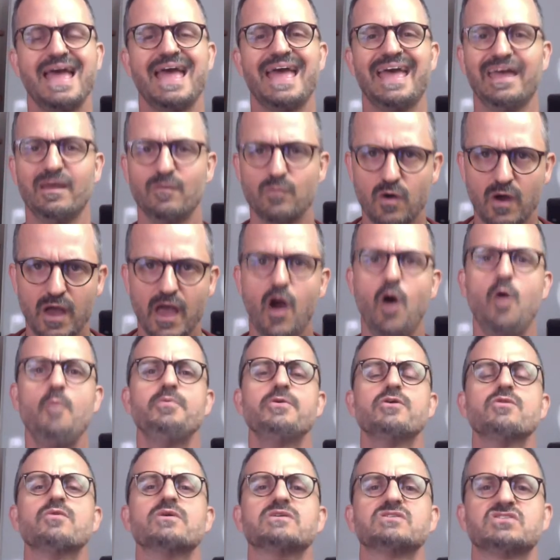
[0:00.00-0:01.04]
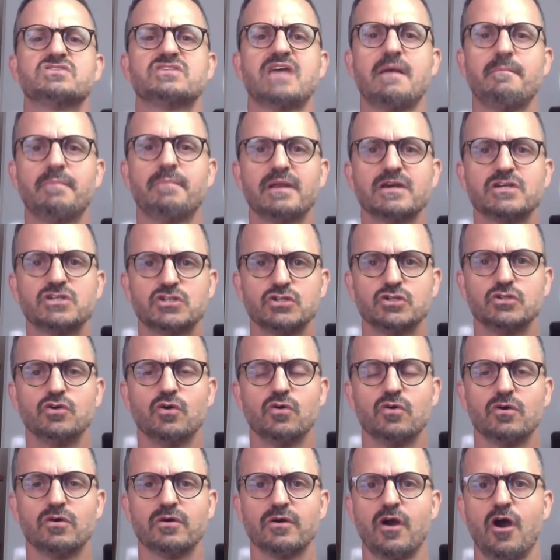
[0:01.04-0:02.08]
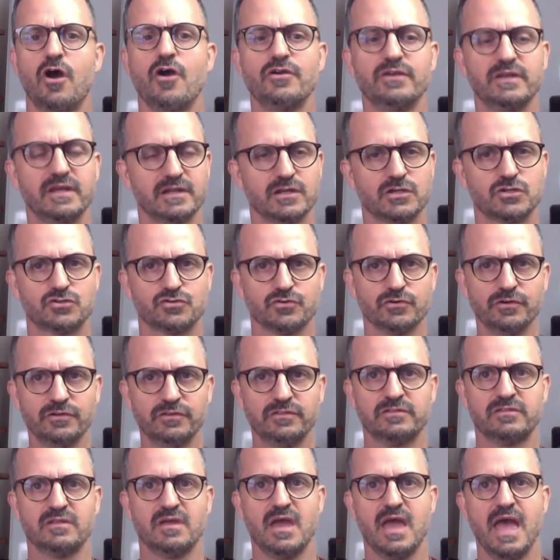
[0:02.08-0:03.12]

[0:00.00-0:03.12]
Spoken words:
It will help you establish your own inner truth.